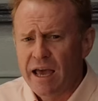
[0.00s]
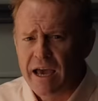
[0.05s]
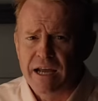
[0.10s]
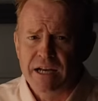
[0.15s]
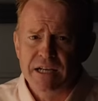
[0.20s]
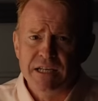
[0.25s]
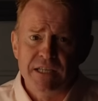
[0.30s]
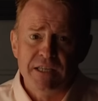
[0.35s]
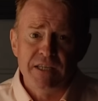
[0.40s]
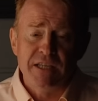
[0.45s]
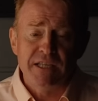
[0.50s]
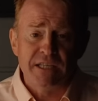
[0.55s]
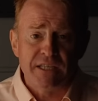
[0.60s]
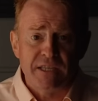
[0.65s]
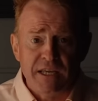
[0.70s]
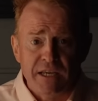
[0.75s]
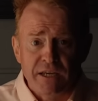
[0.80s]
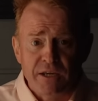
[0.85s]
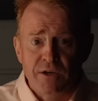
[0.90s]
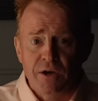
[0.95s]
how does this
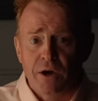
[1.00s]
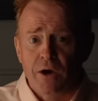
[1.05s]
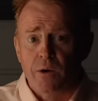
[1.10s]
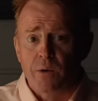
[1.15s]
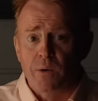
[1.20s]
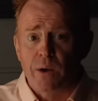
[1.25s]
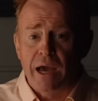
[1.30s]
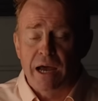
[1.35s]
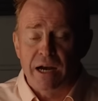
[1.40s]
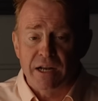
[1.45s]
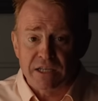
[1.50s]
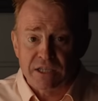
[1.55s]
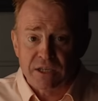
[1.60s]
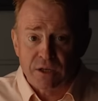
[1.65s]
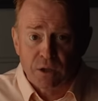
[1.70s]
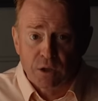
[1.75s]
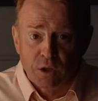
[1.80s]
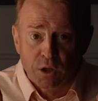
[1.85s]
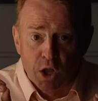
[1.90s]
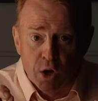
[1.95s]
thing go at
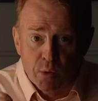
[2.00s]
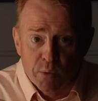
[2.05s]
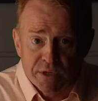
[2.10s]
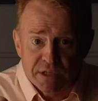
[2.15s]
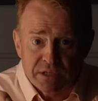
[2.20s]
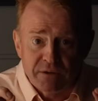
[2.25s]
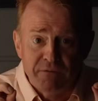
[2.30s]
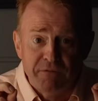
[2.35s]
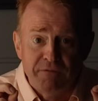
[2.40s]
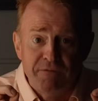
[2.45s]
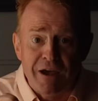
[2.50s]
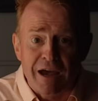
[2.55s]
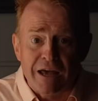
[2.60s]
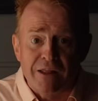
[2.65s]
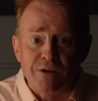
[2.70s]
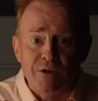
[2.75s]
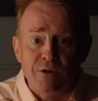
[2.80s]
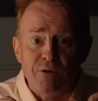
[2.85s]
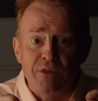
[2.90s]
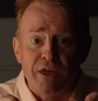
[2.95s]
its lowest
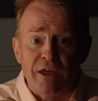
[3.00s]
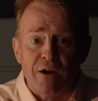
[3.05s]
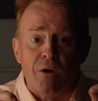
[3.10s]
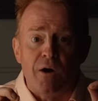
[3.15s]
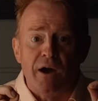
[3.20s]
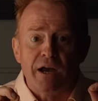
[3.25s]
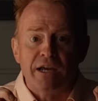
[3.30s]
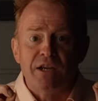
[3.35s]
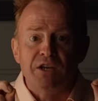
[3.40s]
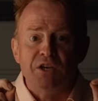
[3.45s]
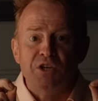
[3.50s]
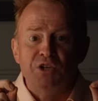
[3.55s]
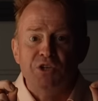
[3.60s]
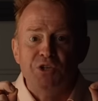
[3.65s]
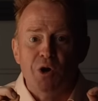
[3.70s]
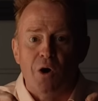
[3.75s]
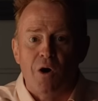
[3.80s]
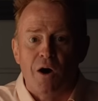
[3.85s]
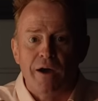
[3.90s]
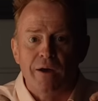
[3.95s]
value that I can
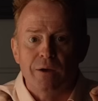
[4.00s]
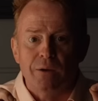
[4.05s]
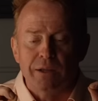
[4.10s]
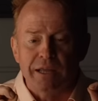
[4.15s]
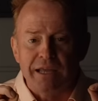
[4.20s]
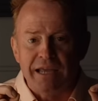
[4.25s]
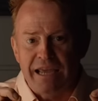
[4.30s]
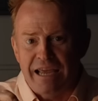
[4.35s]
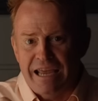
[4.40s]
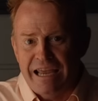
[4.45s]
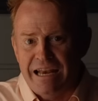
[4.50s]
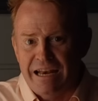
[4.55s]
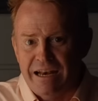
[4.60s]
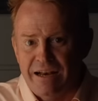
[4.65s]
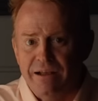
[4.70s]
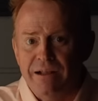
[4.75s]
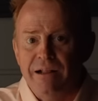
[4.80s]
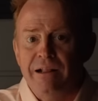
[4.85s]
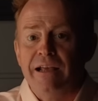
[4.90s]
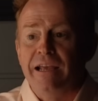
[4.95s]
dial
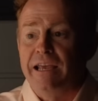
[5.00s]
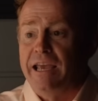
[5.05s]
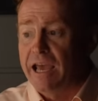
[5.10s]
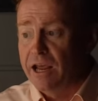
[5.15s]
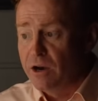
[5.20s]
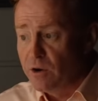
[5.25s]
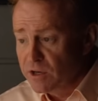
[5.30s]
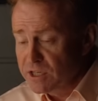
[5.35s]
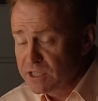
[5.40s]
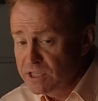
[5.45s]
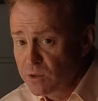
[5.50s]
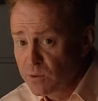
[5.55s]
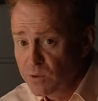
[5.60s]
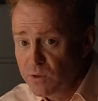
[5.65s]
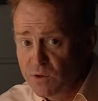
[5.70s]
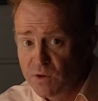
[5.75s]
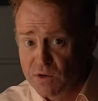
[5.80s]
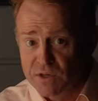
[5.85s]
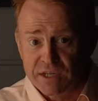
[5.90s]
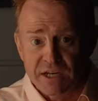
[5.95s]
in? Can I still
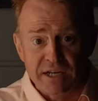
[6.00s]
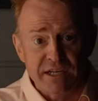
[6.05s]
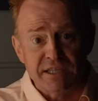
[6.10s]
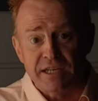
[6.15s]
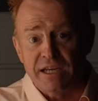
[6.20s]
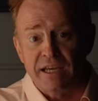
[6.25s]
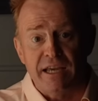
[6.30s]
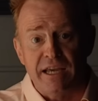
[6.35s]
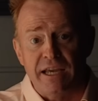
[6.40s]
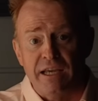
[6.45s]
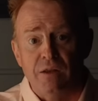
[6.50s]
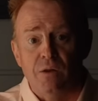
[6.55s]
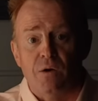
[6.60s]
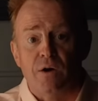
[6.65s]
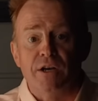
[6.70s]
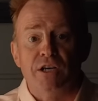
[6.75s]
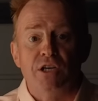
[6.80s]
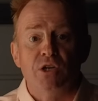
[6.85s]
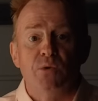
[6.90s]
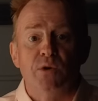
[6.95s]
use it as a key
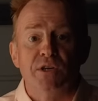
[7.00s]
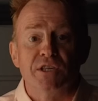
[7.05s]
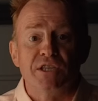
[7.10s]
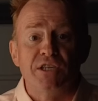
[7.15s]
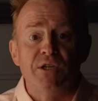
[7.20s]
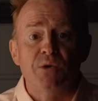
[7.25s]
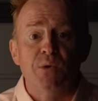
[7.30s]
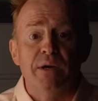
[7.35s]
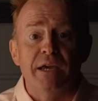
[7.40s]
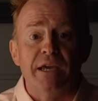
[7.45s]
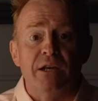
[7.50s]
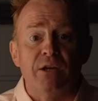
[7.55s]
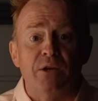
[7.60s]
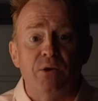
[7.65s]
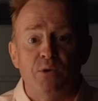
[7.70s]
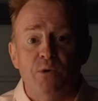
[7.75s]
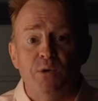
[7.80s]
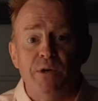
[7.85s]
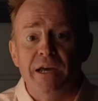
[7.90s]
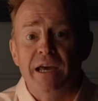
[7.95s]
light? Do I still
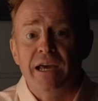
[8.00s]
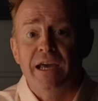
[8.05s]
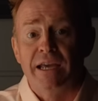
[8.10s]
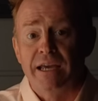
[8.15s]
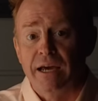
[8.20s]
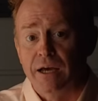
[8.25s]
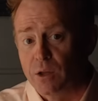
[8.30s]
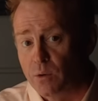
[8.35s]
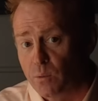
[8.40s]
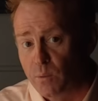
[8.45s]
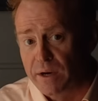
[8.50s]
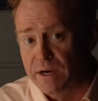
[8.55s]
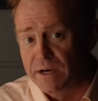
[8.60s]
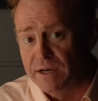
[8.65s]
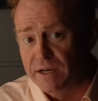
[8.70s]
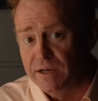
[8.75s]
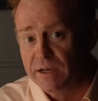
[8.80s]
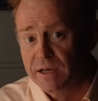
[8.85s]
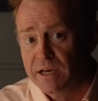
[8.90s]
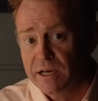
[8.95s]
get good color
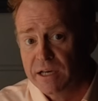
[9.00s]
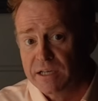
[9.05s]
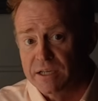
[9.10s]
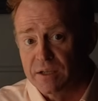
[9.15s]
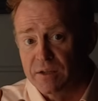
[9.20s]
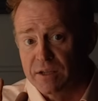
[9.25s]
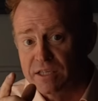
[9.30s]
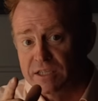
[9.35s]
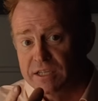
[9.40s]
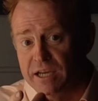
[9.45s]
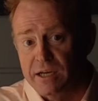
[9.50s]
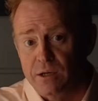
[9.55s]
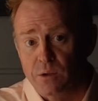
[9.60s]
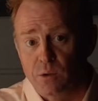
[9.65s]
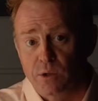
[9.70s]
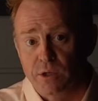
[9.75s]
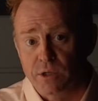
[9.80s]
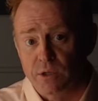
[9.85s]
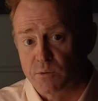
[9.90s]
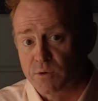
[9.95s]
render? So let's take a
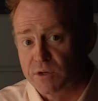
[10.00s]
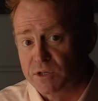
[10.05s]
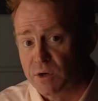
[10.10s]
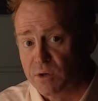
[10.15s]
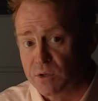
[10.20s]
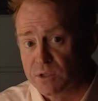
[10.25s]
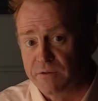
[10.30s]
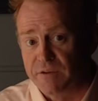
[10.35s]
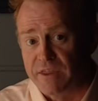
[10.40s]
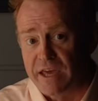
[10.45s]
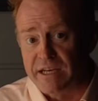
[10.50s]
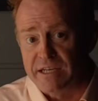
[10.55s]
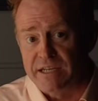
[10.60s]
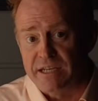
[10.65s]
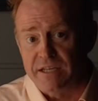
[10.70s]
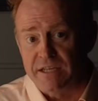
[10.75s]
look at the results for that